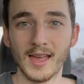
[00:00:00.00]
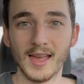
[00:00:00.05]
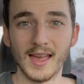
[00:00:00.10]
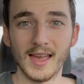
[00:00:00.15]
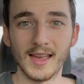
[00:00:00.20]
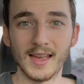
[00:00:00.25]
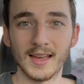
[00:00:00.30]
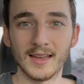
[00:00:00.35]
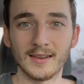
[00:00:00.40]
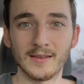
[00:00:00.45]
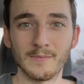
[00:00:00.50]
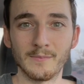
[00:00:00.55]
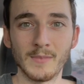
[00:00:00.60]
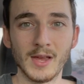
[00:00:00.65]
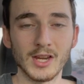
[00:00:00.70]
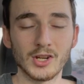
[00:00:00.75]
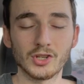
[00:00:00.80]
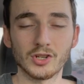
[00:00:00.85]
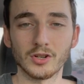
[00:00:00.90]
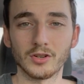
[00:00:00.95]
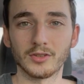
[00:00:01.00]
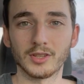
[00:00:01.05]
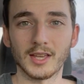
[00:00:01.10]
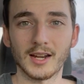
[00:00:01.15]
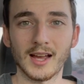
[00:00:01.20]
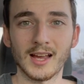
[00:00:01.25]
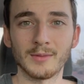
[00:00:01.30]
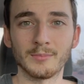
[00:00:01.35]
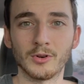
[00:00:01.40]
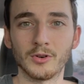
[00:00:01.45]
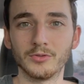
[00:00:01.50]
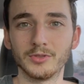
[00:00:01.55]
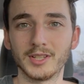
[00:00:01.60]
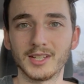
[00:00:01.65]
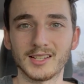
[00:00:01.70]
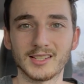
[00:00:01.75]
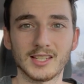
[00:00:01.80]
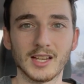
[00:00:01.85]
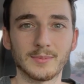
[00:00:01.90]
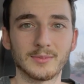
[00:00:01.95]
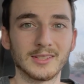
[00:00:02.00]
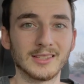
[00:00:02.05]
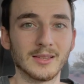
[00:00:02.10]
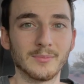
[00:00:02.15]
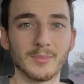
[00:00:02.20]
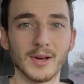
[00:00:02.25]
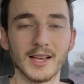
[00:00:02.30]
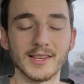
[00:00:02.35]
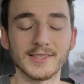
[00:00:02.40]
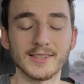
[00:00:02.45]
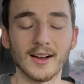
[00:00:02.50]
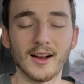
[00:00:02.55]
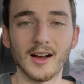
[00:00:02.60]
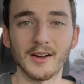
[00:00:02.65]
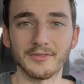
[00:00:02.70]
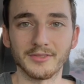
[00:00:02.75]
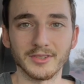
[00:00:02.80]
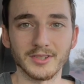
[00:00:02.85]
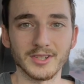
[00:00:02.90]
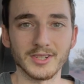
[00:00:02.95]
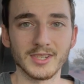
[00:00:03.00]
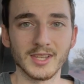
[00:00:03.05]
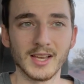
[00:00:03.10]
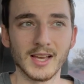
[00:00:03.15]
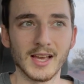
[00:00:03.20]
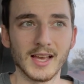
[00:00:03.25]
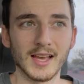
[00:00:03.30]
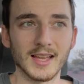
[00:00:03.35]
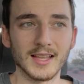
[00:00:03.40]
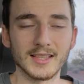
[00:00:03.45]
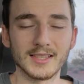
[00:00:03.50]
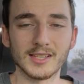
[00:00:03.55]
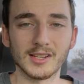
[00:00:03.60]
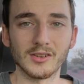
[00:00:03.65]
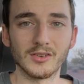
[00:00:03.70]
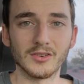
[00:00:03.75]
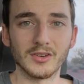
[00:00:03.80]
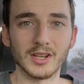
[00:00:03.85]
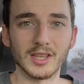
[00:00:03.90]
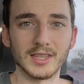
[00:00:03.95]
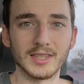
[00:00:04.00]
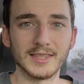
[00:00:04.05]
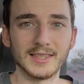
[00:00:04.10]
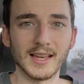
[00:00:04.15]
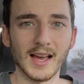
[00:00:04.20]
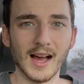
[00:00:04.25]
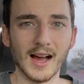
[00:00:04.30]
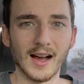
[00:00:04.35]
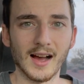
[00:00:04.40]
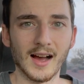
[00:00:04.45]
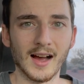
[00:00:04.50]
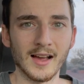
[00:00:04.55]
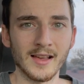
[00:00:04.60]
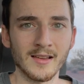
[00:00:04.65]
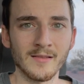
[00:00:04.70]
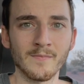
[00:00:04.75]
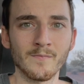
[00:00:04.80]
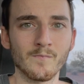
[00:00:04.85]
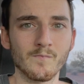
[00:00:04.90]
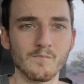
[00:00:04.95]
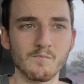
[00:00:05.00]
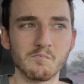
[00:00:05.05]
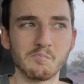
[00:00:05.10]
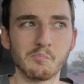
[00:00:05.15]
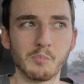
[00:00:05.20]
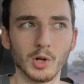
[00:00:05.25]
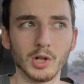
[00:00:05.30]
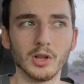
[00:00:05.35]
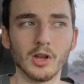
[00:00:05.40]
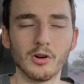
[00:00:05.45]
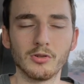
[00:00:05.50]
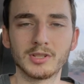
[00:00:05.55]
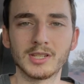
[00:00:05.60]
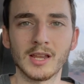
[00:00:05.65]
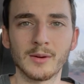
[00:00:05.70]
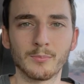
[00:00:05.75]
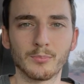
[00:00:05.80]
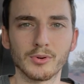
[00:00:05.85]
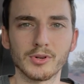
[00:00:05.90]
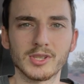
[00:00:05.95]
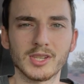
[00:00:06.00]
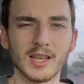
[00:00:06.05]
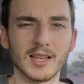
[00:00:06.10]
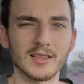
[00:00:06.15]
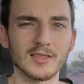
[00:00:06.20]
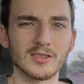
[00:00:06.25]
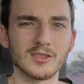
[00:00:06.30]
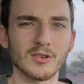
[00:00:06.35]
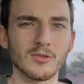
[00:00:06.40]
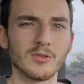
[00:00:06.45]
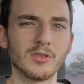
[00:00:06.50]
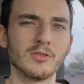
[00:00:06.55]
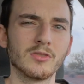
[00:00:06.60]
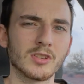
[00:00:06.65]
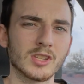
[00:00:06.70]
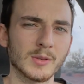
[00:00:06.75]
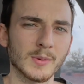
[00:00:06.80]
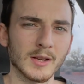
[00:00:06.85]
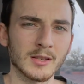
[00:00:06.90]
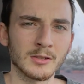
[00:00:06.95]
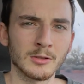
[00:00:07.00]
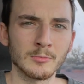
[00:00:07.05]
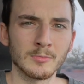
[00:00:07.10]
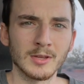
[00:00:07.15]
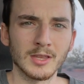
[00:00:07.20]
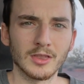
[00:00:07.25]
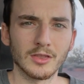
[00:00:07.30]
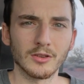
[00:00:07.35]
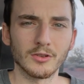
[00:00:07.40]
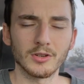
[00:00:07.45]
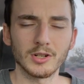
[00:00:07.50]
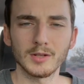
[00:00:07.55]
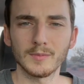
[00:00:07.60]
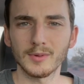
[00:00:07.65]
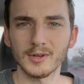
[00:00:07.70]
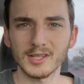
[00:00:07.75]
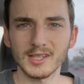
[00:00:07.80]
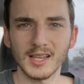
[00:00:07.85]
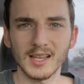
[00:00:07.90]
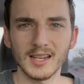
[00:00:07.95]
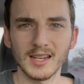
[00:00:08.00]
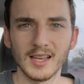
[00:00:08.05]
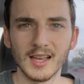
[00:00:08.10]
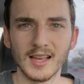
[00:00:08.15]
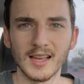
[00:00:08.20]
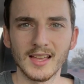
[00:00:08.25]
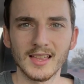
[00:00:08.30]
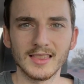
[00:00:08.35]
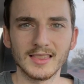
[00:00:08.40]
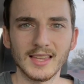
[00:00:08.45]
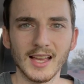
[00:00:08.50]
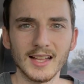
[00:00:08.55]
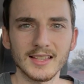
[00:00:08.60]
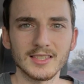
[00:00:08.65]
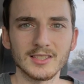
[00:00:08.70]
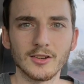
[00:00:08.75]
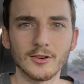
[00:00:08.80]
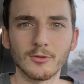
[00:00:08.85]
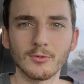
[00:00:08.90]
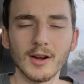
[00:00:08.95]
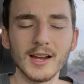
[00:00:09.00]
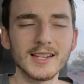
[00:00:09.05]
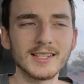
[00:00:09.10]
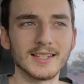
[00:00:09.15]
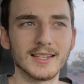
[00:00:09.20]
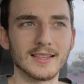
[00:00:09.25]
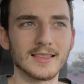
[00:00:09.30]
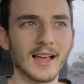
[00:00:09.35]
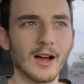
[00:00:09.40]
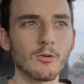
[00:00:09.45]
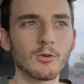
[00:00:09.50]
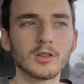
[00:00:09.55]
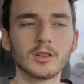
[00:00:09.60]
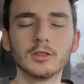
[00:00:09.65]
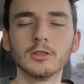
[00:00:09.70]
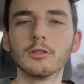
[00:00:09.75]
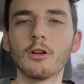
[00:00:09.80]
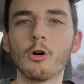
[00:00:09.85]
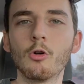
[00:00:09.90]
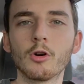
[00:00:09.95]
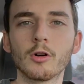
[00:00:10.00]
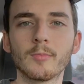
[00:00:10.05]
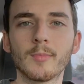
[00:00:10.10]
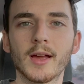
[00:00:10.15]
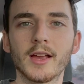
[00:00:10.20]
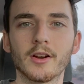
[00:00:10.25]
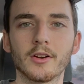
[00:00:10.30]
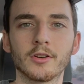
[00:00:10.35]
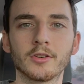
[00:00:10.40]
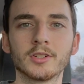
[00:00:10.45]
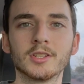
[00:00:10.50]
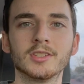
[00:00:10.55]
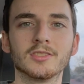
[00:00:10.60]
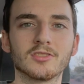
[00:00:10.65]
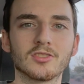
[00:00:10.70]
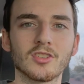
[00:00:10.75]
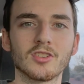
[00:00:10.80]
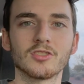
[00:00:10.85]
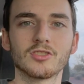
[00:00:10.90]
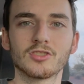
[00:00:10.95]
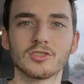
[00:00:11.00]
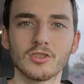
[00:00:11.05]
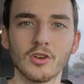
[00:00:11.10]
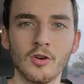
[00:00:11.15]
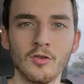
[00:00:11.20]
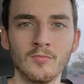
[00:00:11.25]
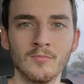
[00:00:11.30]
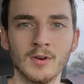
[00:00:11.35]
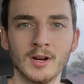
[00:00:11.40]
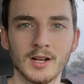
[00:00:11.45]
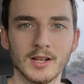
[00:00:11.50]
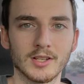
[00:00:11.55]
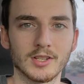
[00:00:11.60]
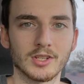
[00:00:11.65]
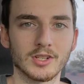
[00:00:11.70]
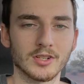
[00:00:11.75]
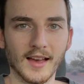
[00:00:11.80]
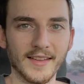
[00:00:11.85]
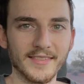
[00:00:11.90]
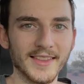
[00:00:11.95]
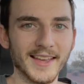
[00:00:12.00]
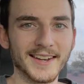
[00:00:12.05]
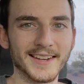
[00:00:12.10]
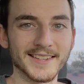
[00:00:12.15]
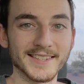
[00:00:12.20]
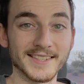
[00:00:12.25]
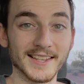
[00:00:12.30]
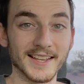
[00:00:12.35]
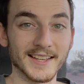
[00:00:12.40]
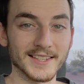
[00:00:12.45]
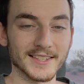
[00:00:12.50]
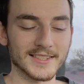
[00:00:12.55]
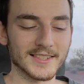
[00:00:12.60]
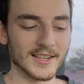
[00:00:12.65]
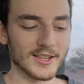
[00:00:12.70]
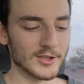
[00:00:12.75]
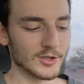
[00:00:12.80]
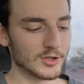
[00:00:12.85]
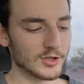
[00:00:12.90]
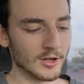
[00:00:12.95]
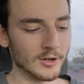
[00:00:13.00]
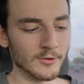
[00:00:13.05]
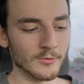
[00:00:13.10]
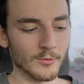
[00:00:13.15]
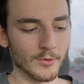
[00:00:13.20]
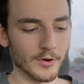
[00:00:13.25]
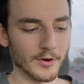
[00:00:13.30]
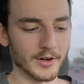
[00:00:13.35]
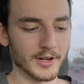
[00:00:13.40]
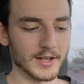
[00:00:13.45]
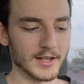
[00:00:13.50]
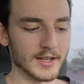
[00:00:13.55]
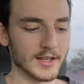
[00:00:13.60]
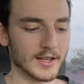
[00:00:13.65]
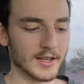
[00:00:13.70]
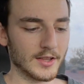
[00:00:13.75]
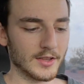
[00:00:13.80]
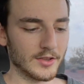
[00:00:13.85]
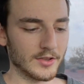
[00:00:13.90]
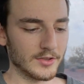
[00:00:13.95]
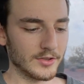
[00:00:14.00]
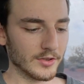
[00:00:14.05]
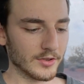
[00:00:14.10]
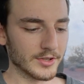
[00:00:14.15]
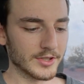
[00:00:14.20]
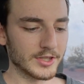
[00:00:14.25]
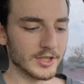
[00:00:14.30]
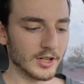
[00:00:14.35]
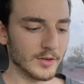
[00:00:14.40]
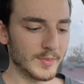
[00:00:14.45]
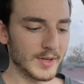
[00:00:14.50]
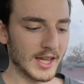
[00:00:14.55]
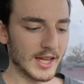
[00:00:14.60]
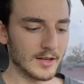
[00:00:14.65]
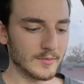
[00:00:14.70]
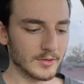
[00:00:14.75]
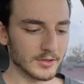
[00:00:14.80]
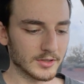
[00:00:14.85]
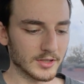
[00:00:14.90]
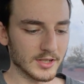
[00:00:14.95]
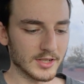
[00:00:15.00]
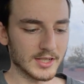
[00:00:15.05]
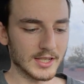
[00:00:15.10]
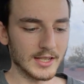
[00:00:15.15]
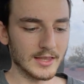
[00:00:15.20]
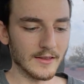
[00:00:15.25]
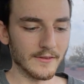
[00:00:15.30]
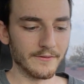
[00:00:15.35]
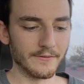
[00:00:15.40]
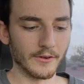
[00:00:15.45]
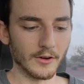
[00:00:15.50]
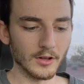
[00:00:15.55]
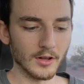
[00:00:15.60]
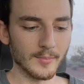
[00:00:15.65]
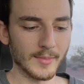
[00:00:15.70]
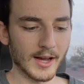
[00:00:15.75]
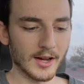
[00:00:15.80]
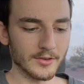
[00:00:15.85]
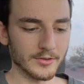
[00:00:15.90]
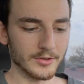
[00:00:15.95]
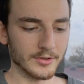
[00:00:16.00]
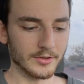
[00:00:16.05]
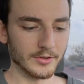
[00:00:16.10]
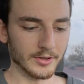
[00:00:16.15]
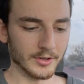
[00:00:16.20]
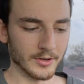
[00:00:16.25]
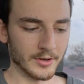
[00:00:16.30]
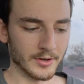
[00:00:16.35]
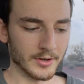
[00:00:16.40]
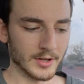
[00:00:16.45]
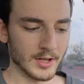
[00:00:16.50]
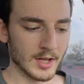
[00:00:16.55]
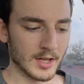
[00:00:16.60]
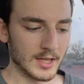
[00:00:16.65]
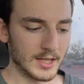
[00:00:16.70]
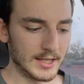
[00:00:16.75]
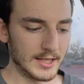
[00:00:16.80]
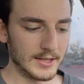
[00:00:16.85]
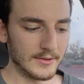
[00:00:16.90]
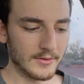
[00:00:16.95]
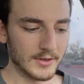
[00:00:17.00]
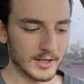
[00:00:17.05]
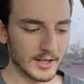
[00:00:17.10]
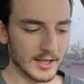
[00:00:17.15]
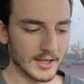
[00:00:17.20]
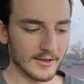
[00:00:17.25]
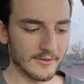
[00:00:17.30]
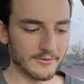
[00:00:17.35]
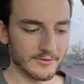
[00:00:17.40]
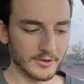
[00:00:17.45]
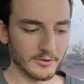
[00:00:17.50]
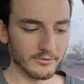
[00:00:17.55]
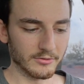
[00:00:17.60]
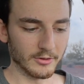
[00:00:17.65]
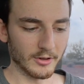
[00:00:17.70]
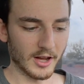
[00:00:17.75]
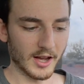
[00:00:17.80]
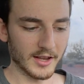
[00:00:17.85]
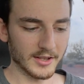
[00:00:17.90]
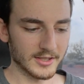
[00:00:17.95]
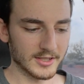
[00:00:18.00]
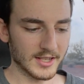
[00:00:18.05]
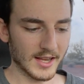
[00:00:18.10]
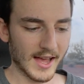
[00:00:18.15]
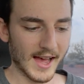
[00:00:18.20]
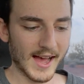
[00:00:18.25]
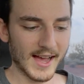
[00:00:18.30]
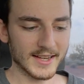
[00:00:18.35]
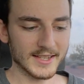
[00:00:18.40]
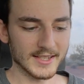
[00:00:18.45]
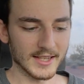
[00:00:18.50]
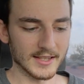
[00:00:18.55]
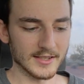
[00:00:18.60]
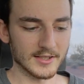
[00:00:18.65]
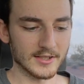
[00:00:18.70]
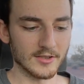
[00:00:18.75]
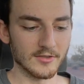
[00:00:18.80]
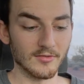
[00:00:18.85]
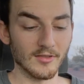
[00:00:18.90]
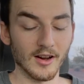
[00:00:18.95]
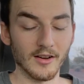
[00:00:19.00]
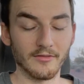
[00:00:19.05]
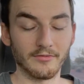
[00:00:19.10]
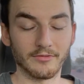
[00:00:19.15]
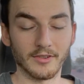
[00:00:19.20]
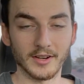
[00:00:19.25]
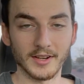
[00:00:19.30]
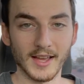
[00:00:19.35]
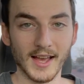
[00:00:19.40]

and make sure that I'm only accepting the best offers. And so, yeah, I am below 10%. So you expect me to be 30%? That's crazy. That would lower my earnings so much. And then it says, don't worry, you'll still be able to see the full amount you'll earn, even if you've lost access to upfront